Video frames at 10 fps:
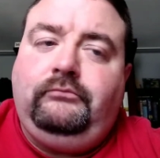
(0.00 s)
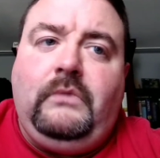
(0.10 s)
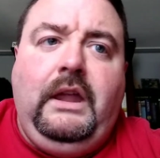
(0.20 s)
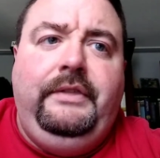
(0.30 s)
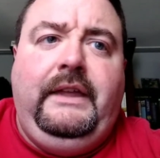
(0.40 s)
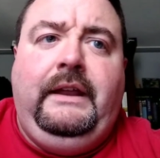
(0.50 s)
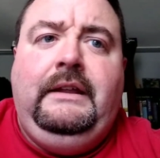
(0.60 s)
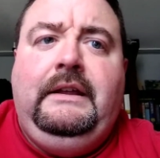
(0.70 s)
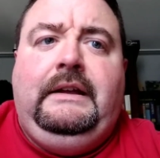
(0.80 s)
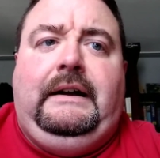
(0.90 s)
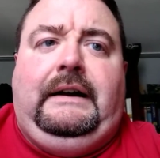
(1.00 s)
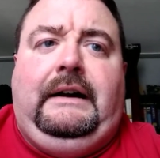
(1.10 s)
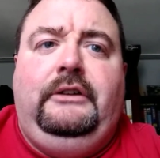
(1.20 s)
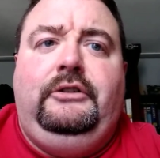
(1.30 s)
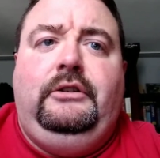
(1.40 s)
And then,
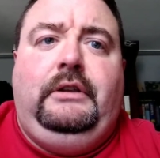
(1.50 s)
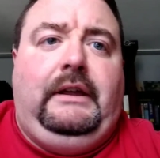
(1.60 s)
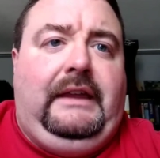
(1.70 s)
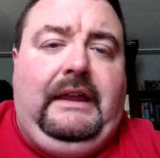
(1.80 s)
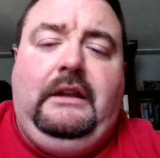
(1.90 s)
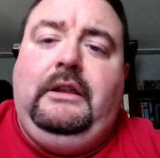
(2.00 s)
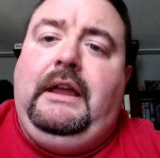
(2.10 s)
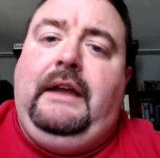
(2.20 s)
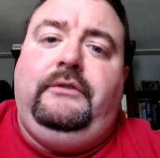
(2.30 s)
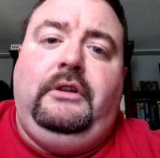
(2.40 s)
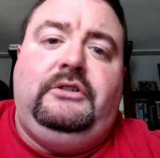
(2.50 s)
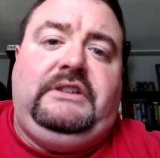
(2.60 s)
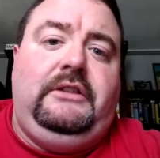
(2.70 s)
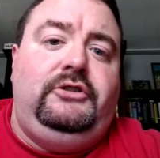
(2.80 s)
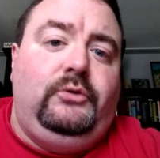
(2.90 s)
you have to
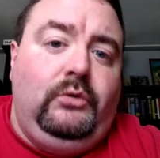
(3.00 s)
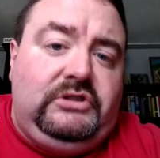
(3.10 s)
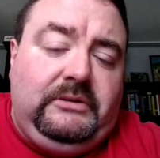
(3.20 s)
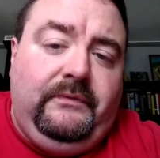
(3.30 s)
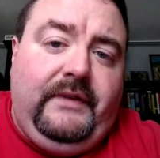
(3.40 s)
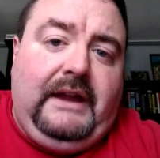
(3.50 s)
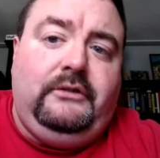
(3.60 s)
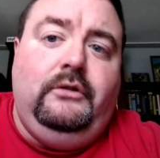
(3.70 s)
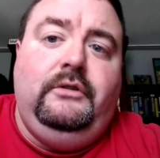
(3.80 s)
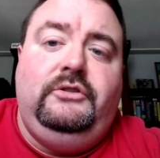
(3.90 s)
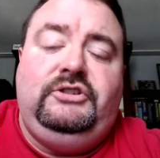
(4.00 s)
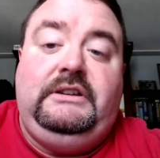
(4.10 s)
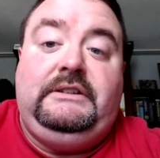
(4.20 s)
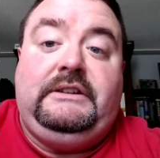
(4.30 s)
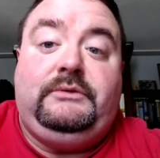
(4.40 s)
understand the Jerusalem factor, that
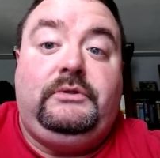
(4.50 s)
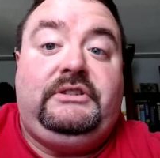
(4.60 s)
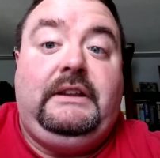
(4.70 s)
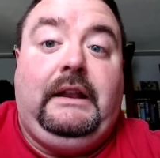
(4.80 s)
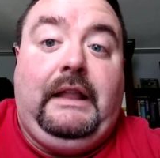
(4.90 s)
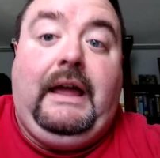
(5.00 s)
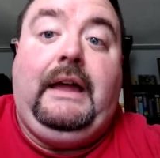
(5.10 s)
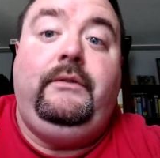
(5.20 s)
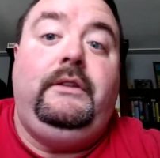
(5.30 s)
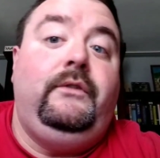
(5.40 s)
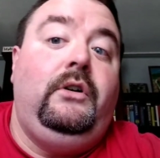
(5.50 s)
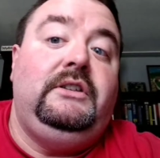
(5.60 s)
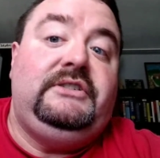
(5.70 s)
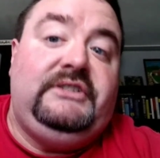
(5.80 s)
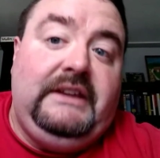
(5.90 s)
Jesus was seen alive in the very
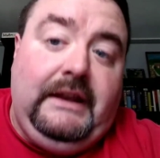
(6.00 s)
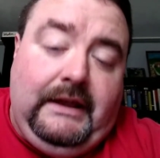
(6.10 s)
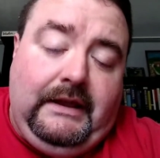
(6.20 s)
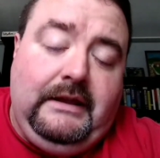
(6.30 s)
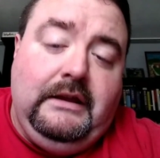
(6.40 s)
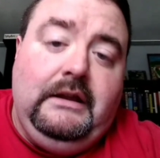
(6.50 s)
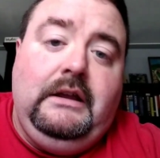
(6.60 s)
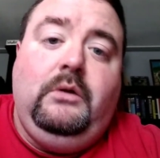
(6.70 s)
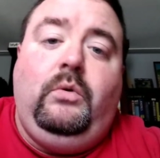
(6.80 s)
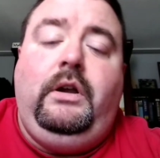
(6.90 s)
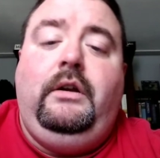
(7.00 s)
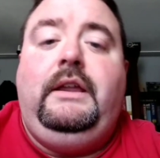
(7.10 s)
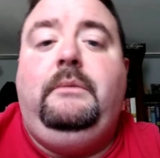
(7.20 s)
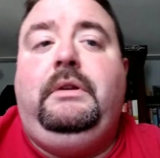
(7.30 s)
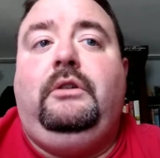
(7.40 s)
city where he
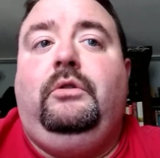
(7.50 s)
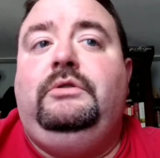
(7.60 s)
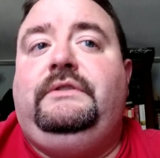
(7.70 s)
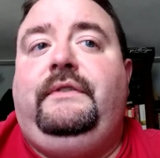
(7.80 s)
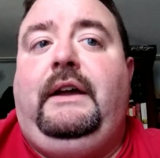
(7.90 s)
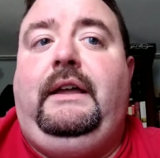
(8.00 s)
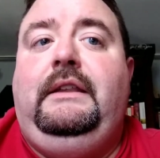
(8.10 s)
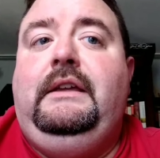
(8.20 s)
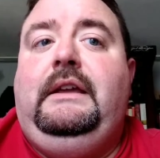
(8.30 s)
had been crucified.